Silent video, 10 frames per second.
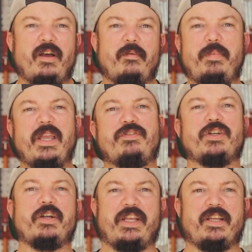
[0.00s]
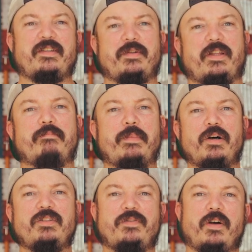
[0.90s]
Beef jerky is something that
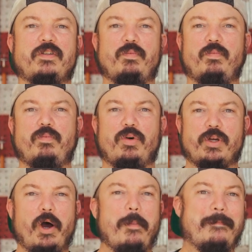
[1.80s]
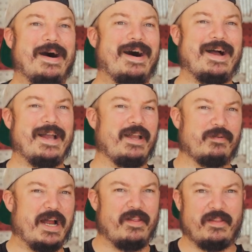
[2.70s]
most folks will go buy
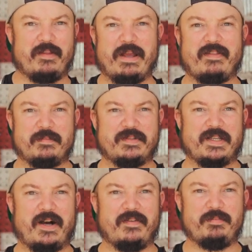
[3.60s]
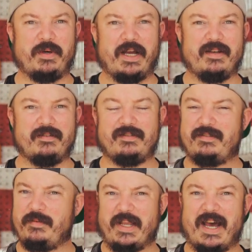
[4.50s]
rather than make themselves, but
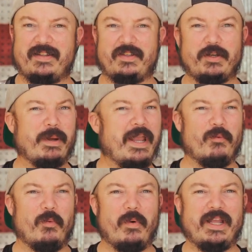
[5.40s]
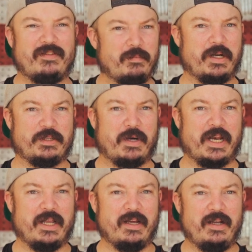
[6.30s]
to be honest, you're paying way too much
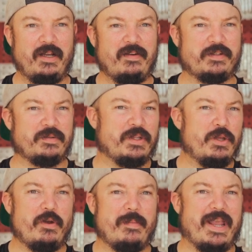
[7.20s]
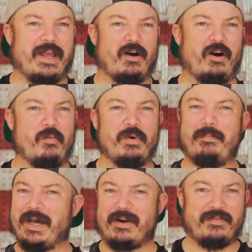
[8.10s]
money for something that you can make at home
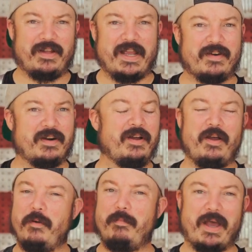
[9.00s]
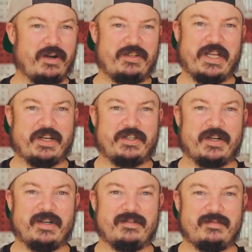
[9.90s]
with better flavor, better
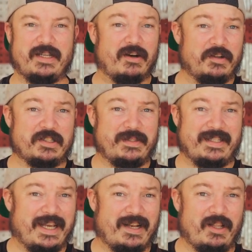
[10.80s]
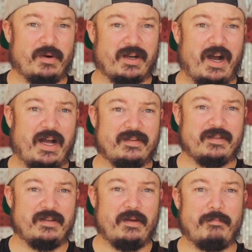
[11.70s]
texture, and ultimately at a lower cost.
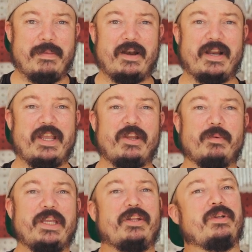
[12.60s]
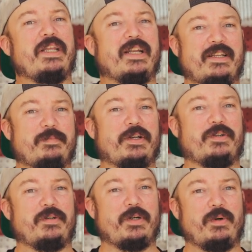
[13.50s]
Better yet, you really don't need any
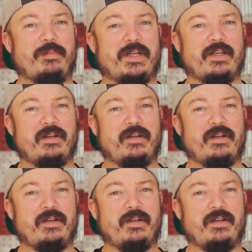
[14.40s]
special equipment.